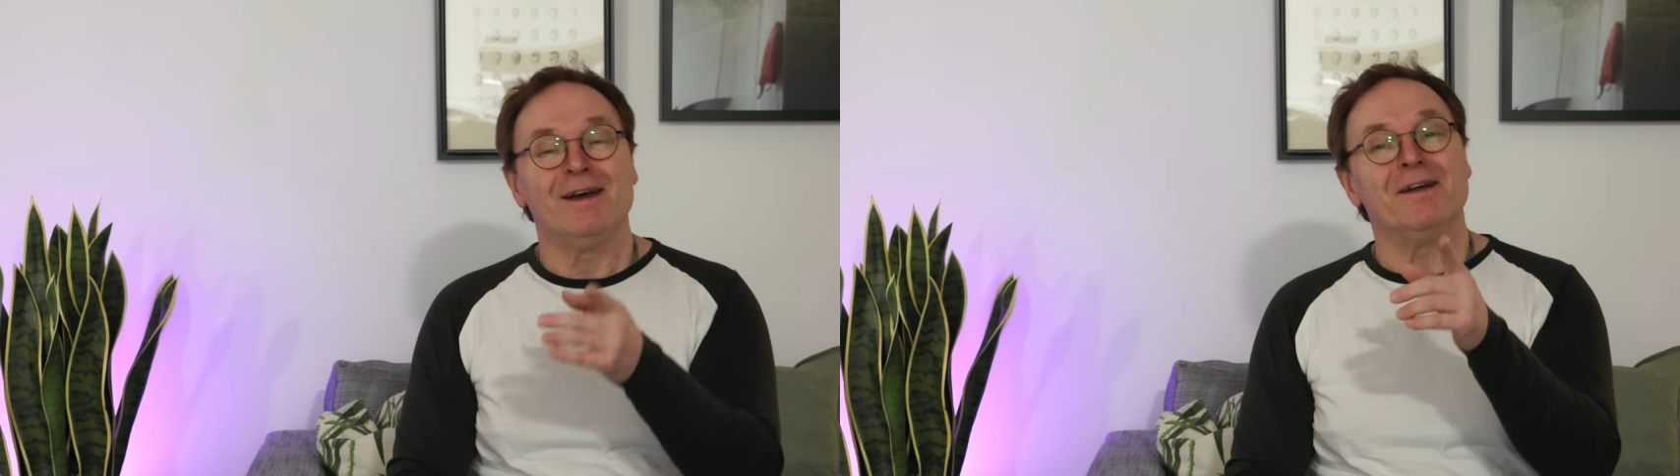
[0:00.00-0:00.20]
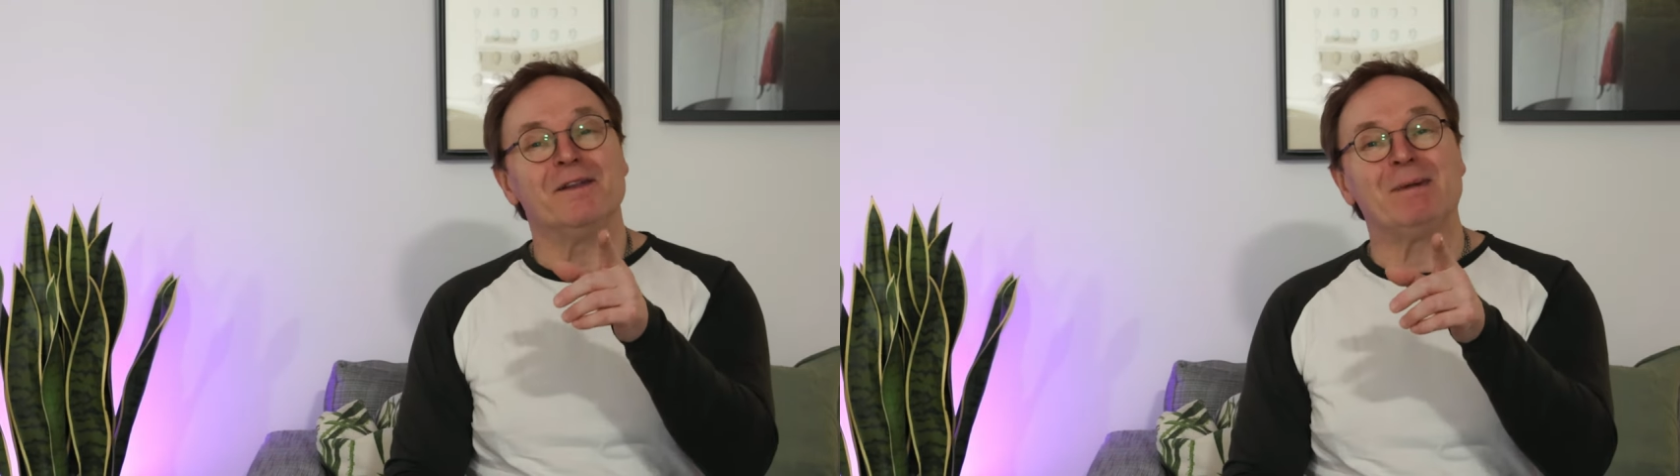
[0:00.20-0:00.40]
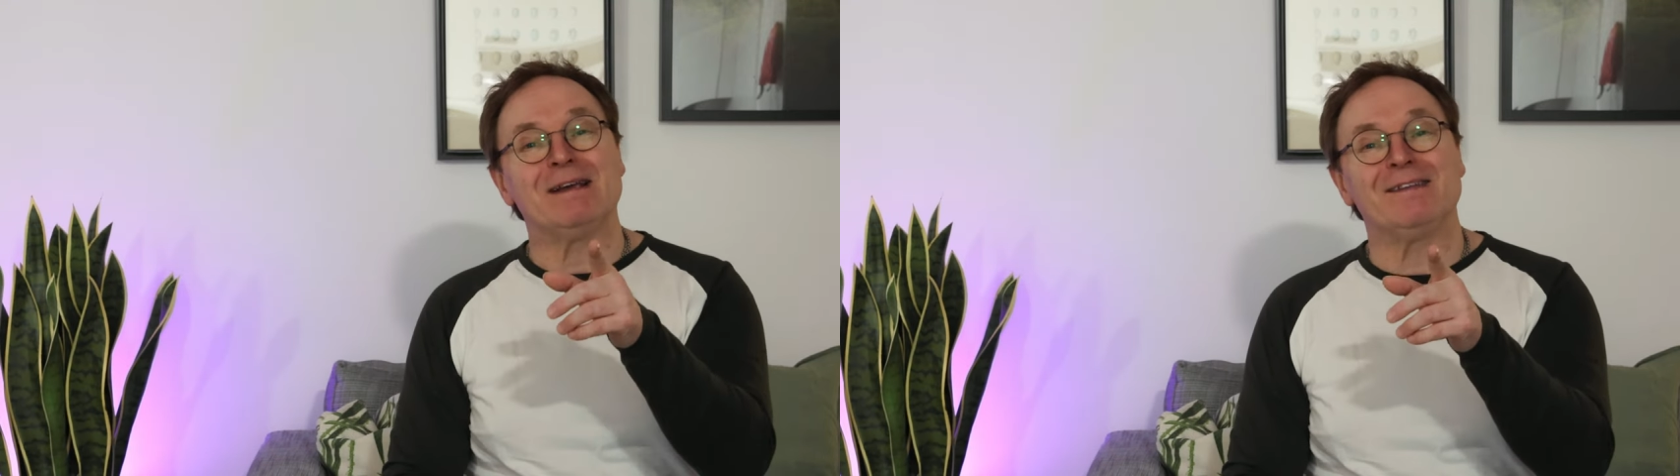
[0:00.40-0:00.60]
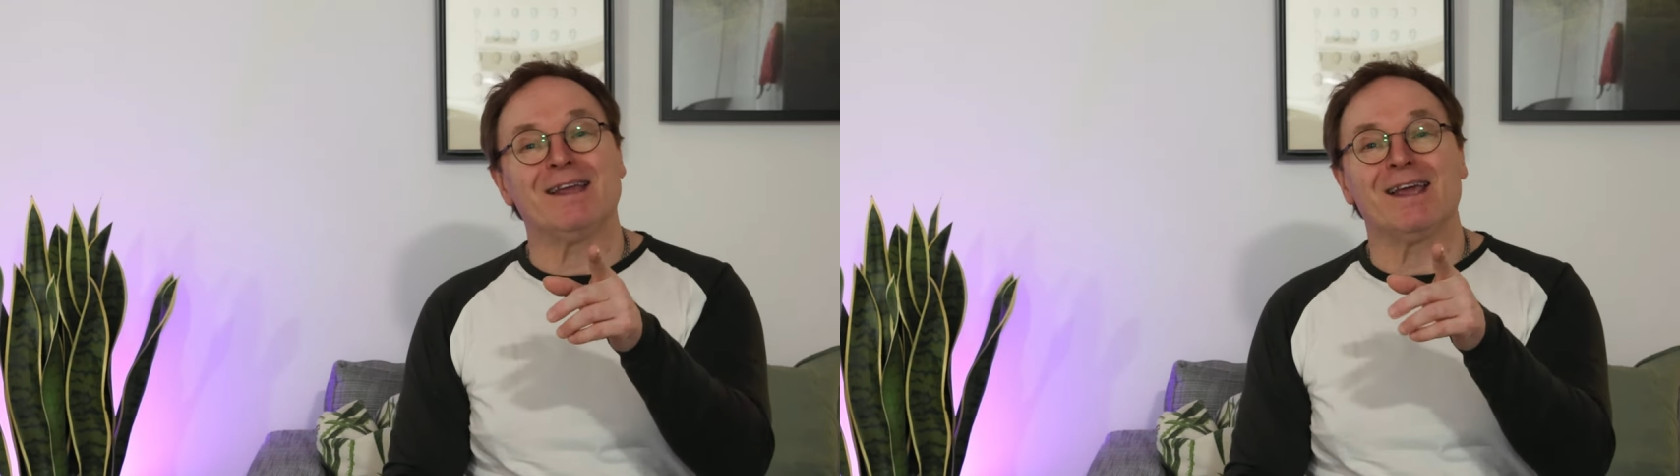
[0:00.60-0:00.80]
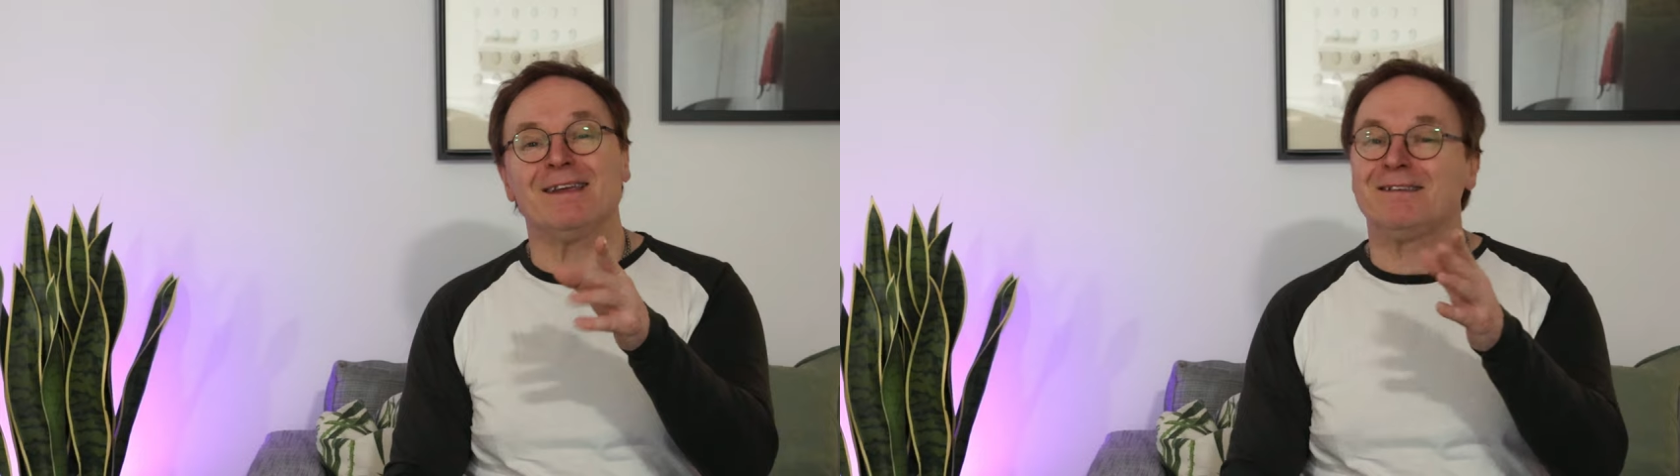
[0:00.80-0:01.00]
And the best
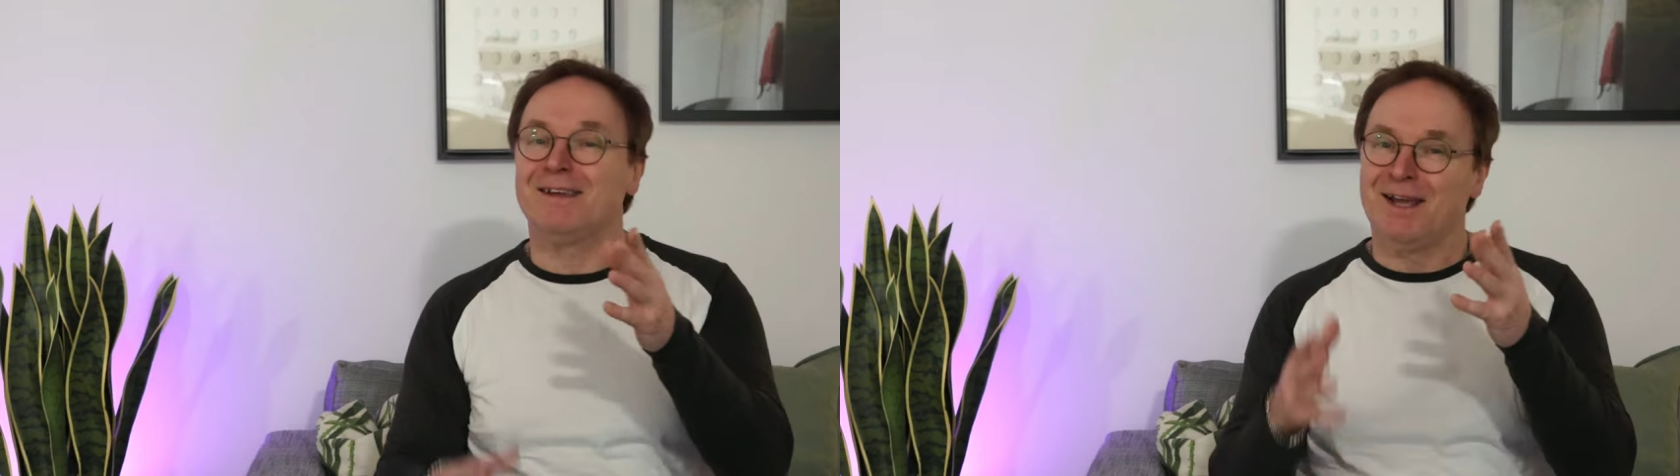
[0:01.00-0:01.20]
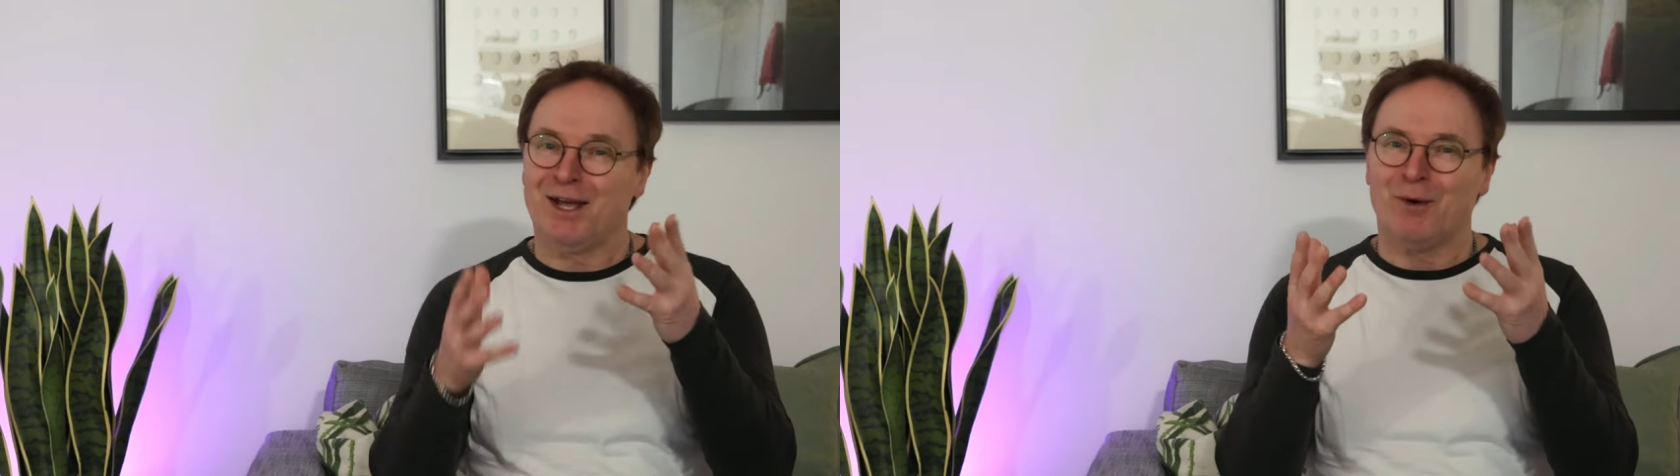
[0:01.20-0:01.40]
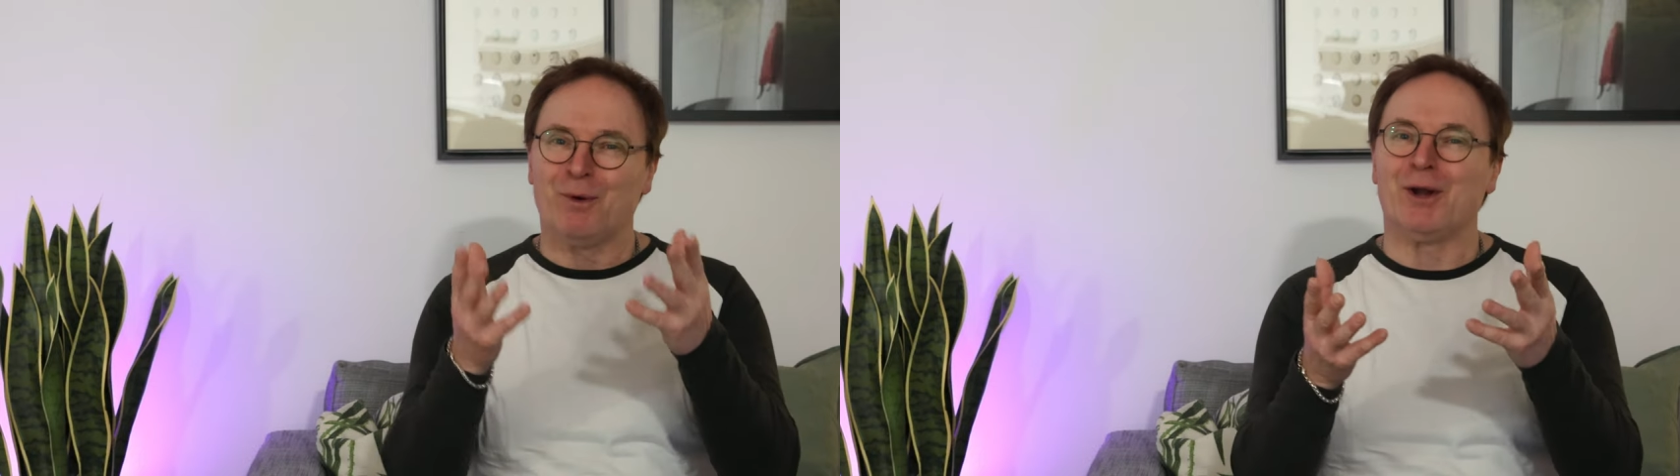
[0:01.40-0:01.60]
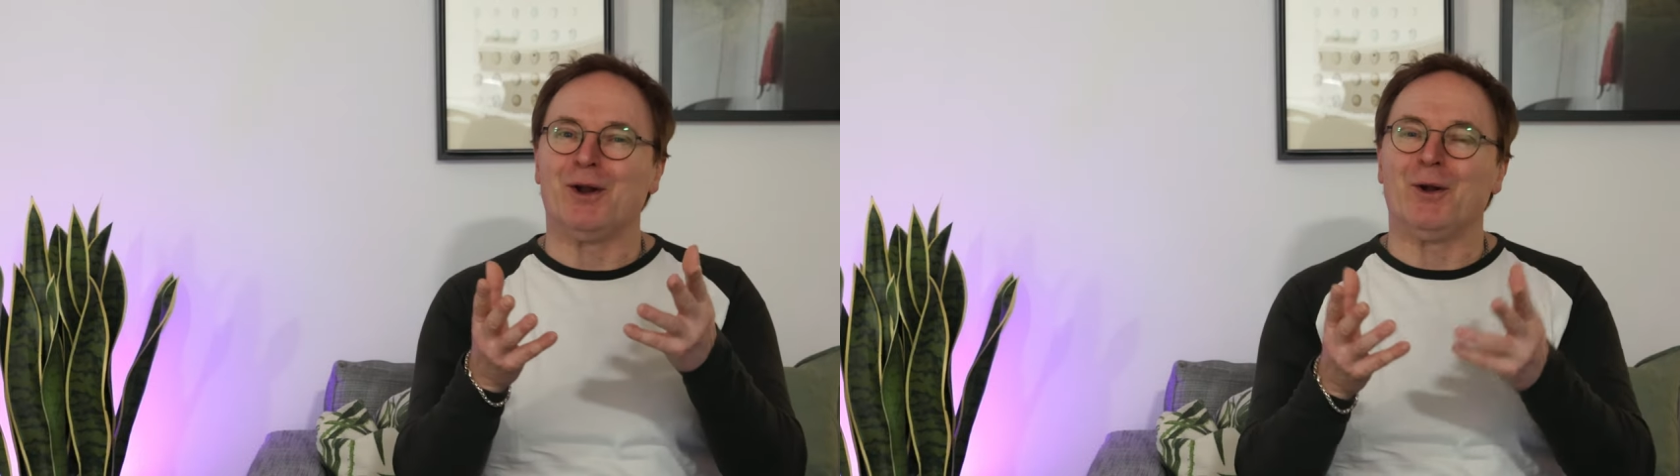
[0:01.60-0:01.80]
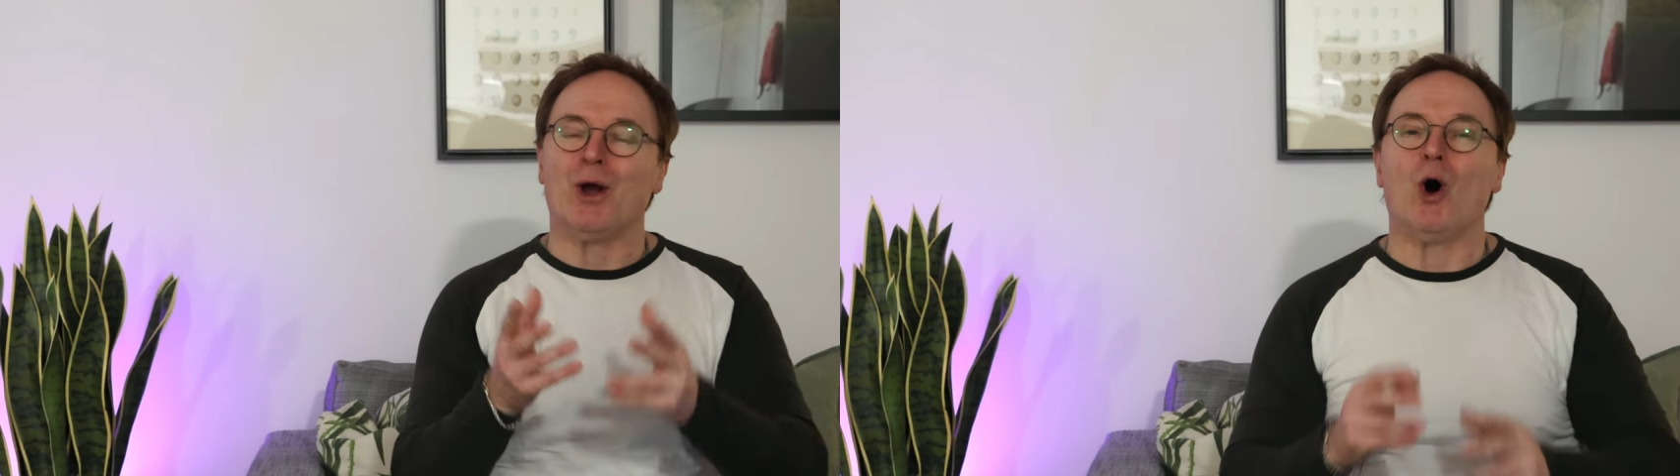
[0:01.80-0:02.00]
thing is, we're
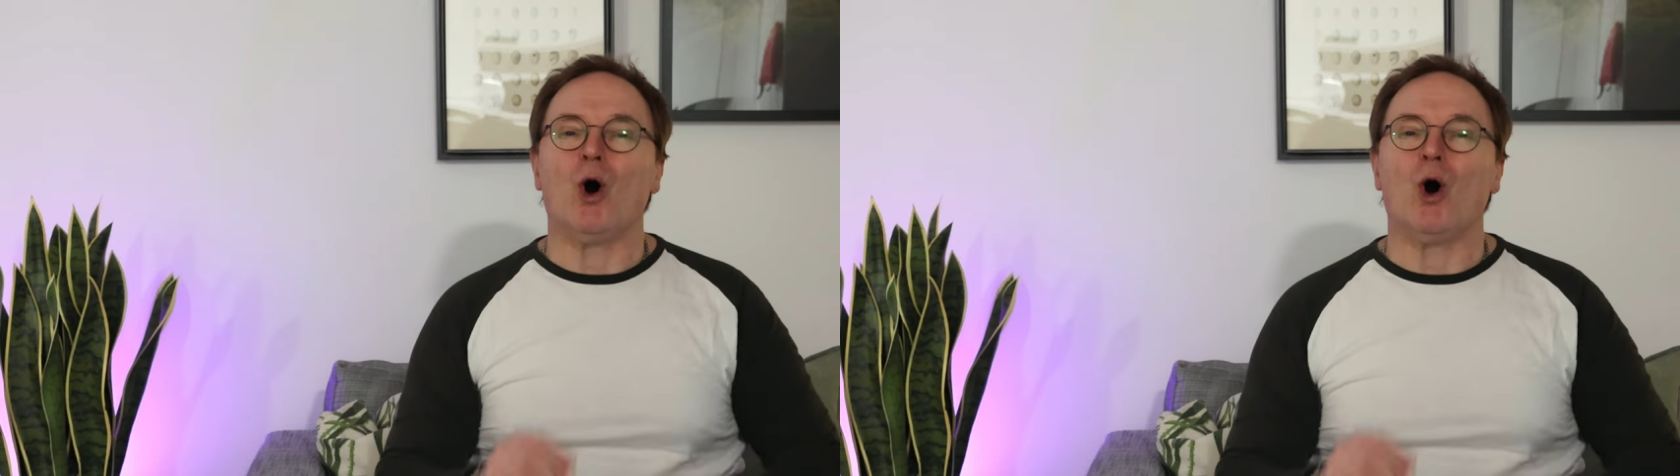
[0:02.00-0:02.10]
going to do it